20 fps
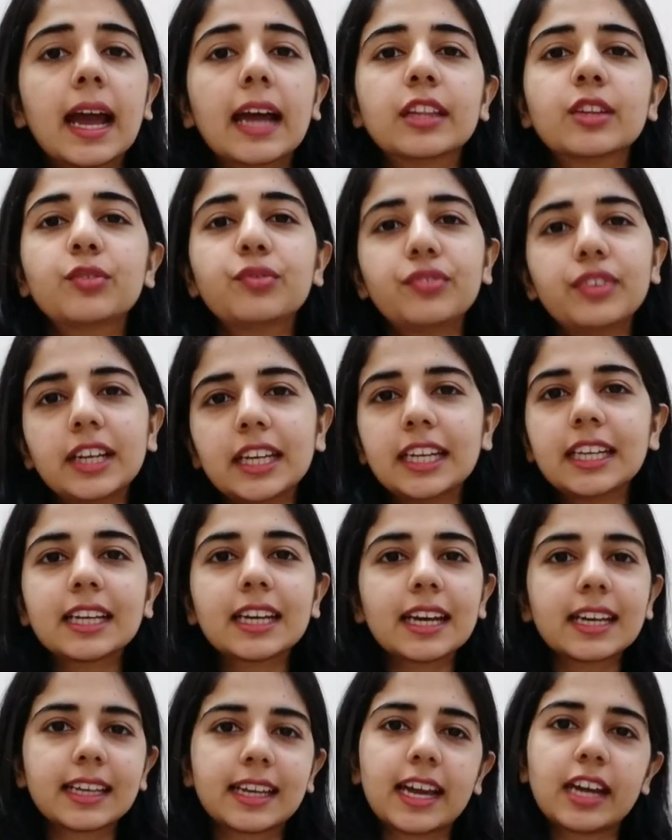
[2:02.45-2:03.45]
And the
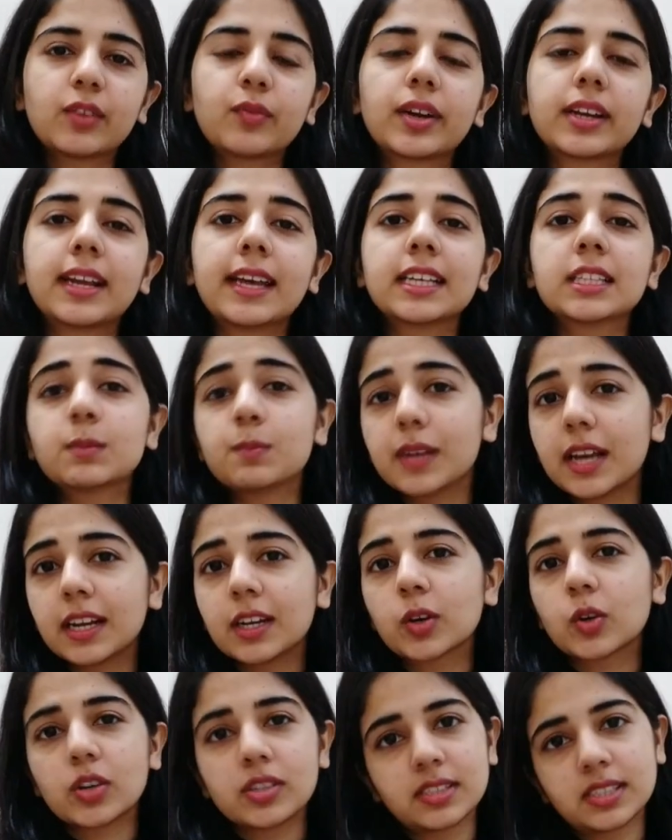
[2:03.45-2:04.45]
feeling I get when I
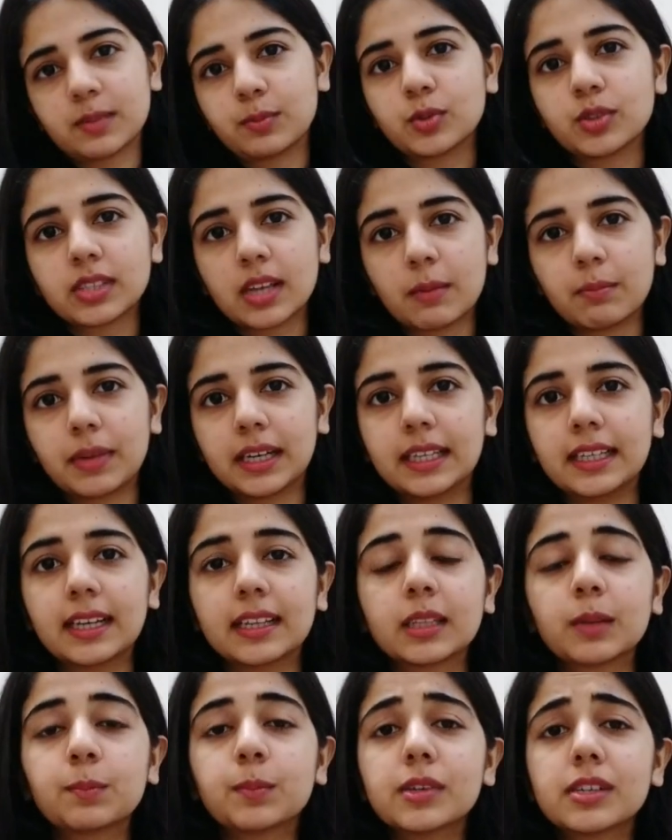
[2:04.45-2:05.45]
explain a concept to somebody
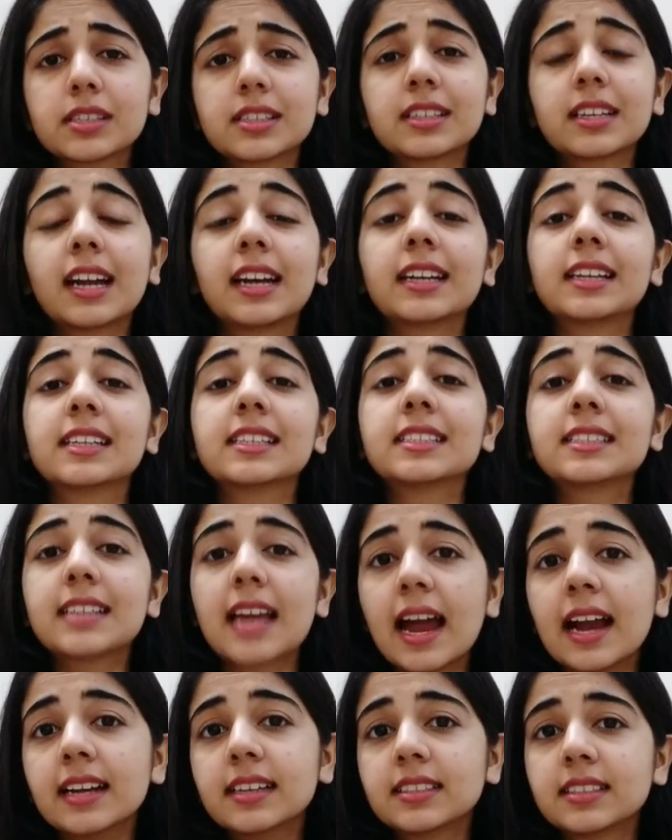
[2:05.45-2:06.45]
and the person
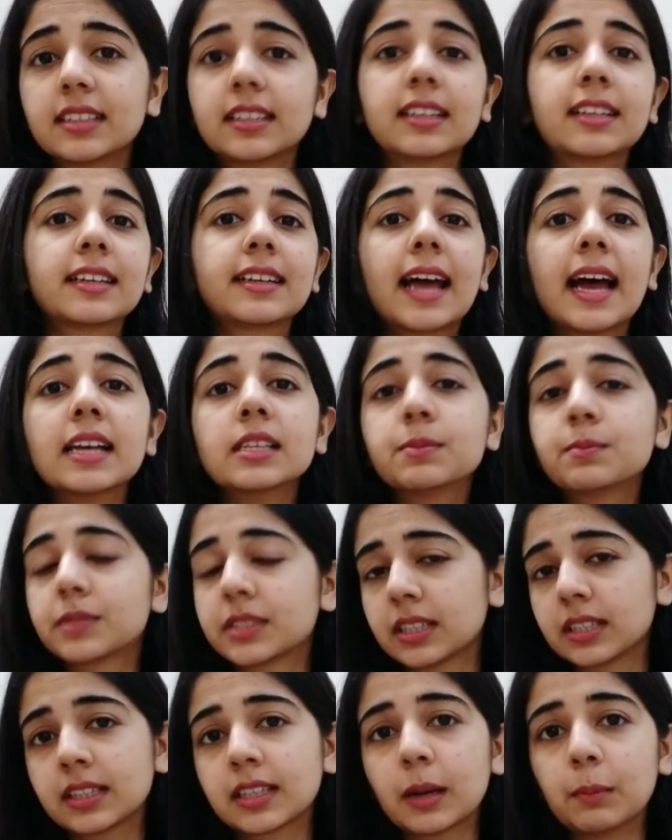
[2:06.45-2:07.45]
understands it,
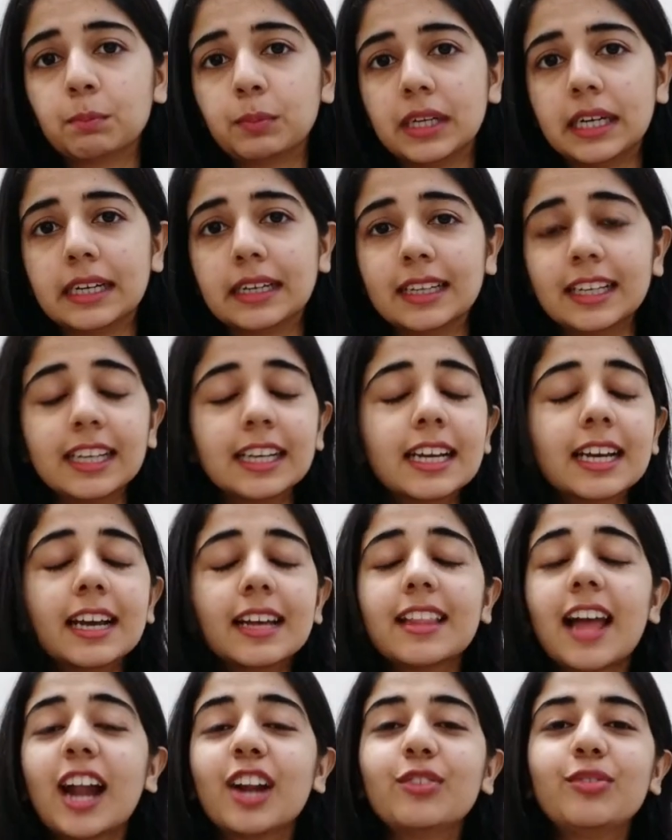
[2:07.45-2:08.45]
grasps it completely,
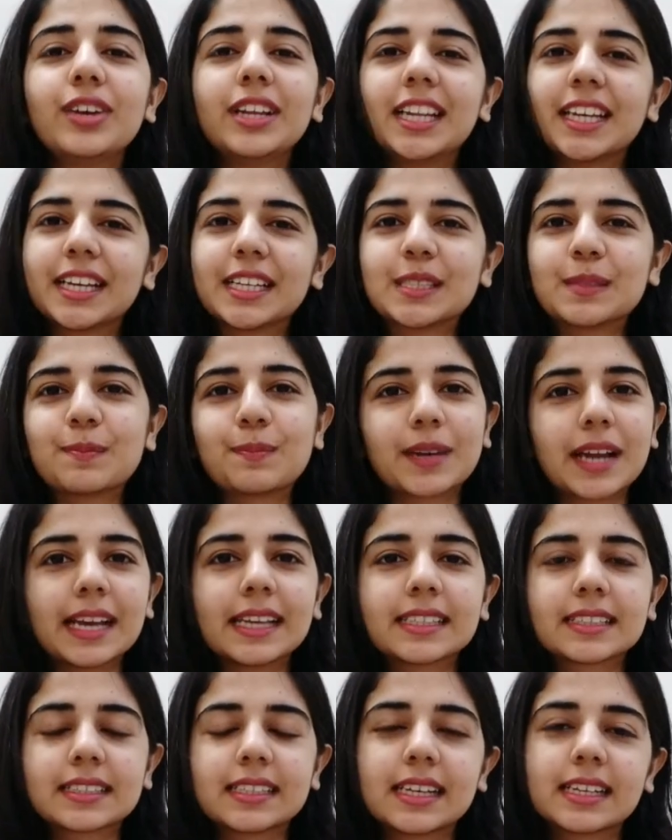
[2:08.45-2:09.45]
that feeling is
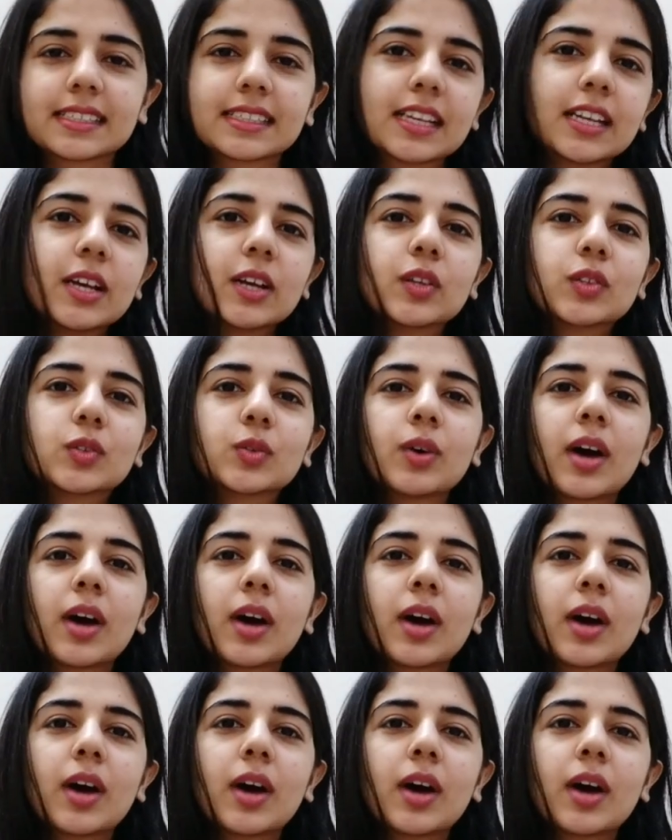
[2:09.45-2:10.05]
priceless.